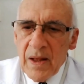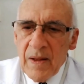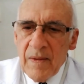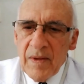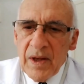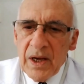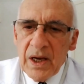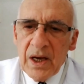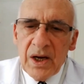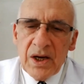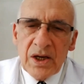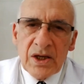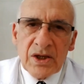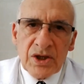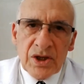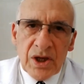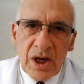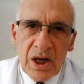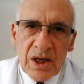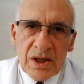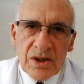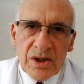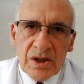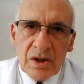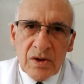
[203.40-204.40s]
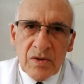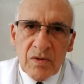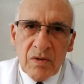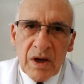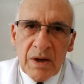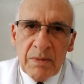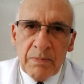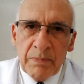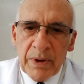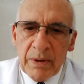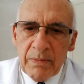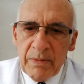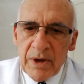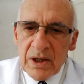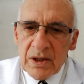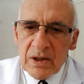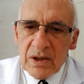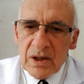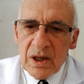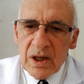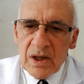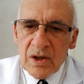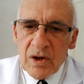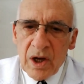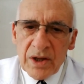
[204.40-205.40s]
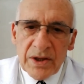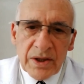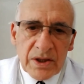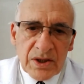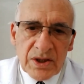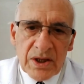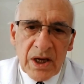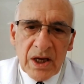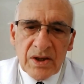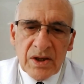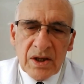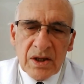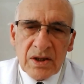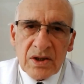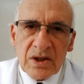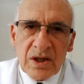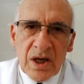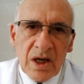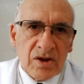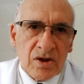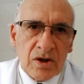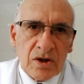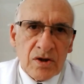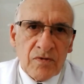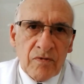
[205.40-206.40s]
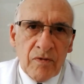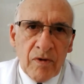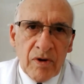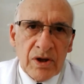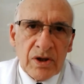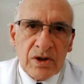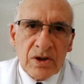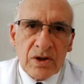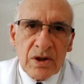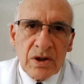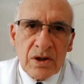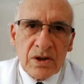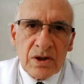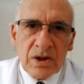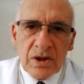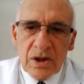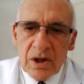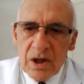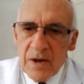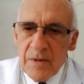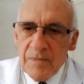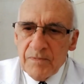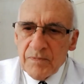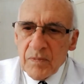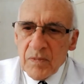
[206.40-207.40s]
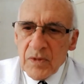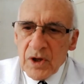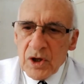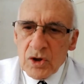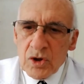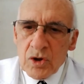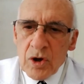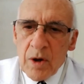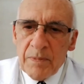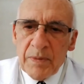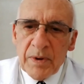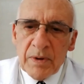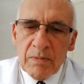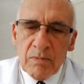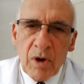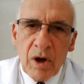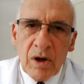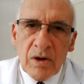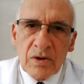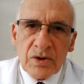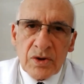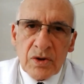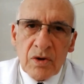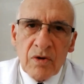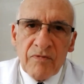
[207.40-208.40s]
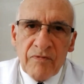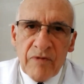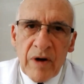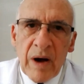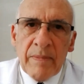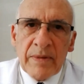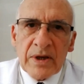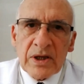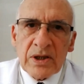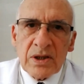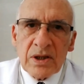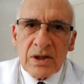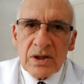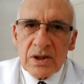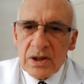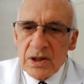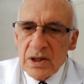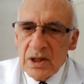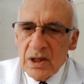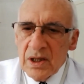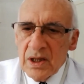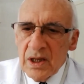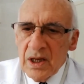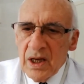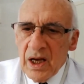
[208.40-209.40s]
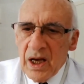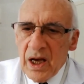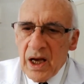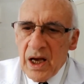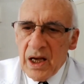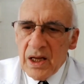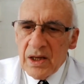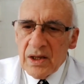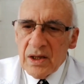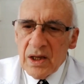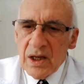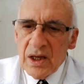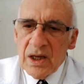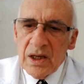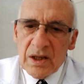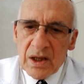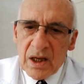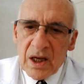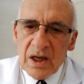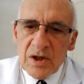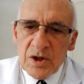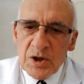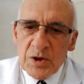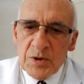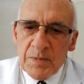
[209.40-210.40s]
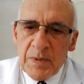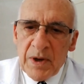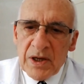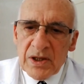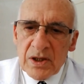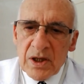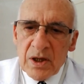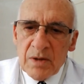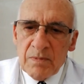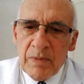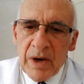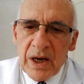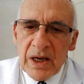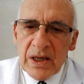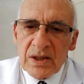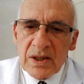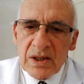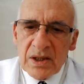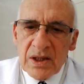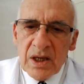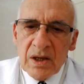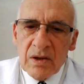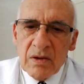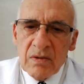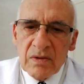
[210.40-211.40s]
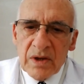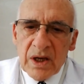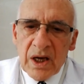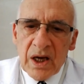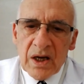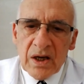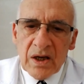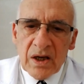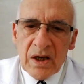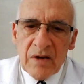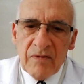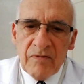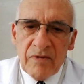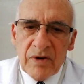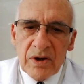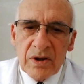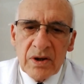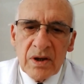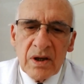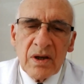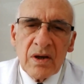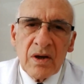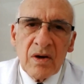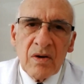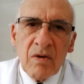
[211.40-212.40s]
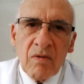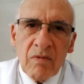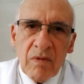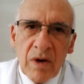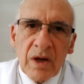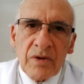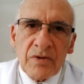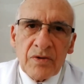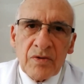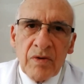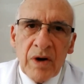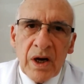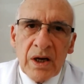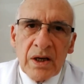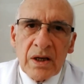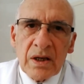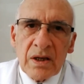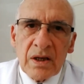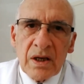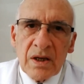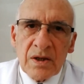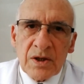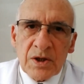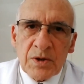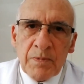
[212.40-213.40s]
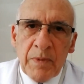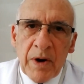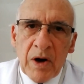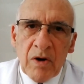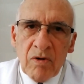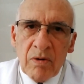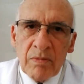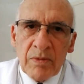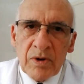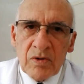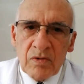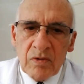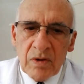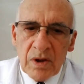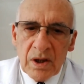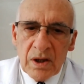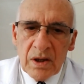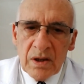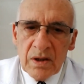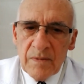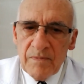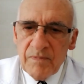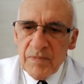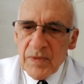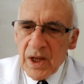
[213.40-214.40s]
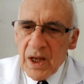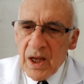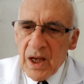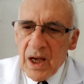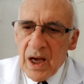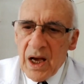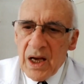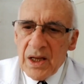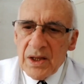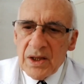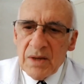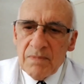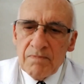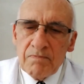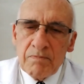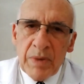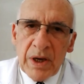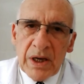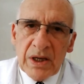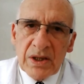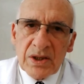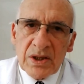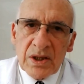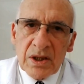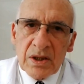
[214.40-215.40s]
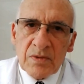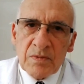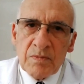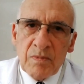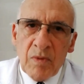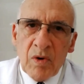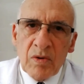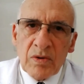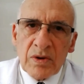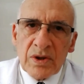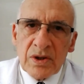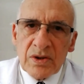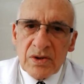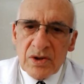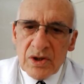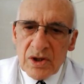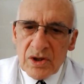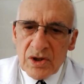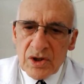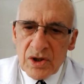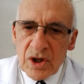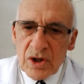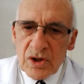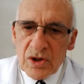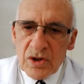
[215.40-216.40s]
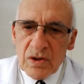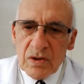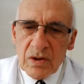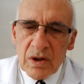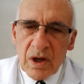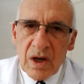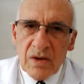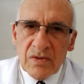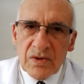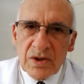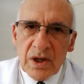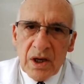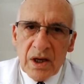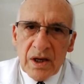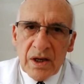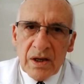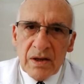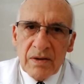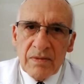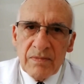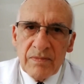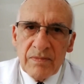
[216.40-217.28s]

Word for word: It is easy to implement in other settings such as, for instance, shopping malls or pharmacies, and it can be dispensed by a single caregiver well trained in spirometry and in basic smoking cessation counseling.